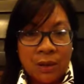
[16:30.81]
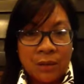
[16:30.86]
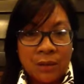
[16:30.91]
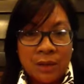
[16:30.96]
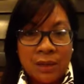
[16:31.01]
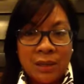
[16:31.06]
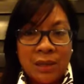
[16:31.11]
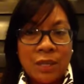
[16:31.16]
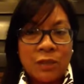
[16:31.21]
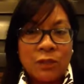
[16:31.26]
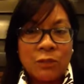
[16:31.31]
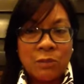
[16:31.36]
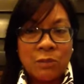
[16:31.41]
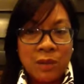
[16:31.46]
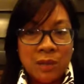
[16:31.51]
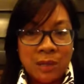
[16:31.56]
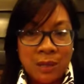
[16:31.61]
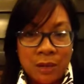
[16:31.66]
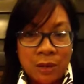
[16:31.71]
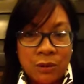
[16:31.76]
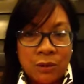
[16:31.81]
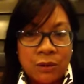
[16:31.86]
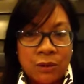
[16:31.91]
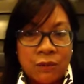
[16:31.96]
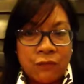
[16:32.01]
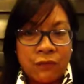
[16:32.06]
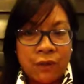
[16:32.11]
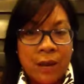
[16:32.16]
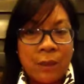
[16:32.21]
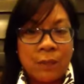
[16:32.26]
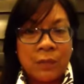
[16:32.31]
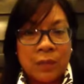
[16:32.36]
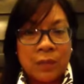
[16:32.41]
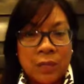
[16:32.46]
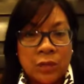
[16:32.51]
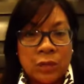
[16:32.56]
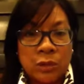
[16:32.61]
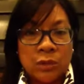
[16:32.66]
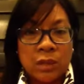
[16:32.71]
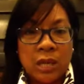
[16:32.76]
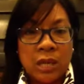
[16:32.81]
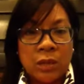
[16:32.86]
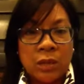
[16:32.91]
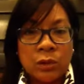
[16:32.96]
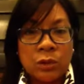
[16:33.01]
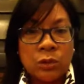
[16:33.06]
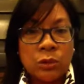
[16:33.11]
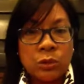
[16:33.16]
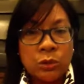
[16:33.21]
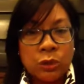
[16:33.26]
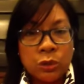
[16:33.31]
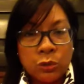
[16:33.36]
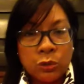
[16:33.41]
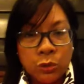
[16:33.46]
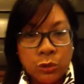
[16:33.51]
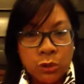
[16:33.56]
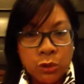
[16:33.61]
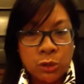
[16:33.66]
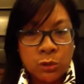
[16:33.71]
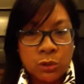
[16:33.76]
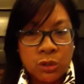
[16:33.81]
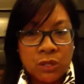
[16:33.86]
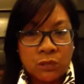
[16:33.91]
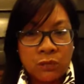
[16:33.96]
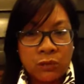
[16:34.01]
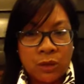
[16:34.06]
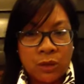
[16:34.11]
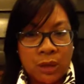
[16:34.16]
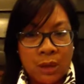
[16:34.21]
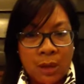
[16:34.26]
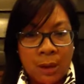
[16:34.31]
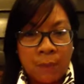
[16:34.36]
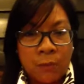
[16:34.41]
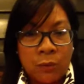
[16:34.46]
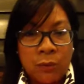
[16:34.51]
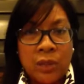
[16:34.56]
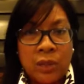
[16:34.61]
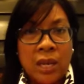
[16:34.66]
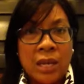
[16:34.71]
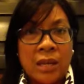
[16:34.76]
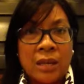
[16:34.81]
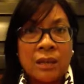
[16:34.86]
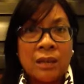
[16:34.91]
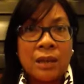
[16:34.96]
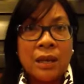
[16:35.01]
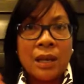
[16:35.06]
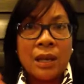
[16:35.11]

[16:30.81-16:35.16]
They need to be near their family so they could do the groceries for them, or they could,